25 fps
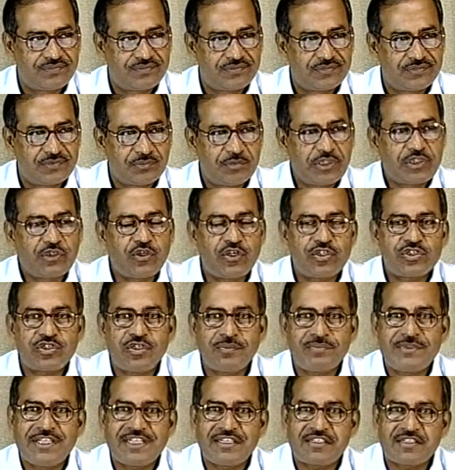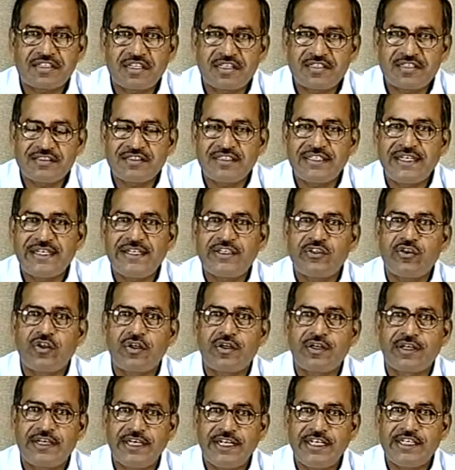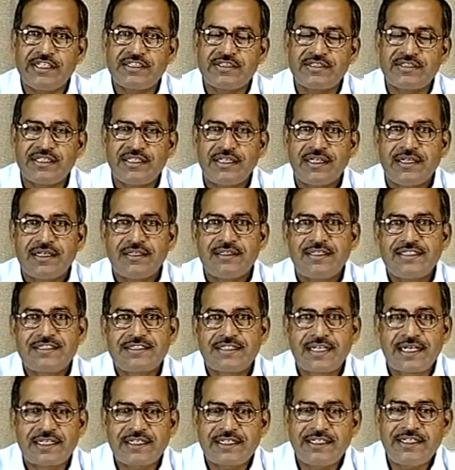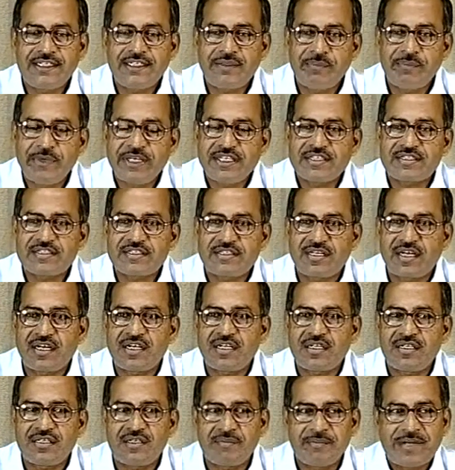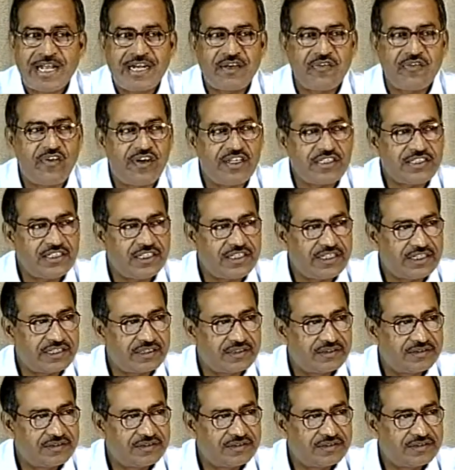Because of that transient or glitch, the circuit may start malfunctioning,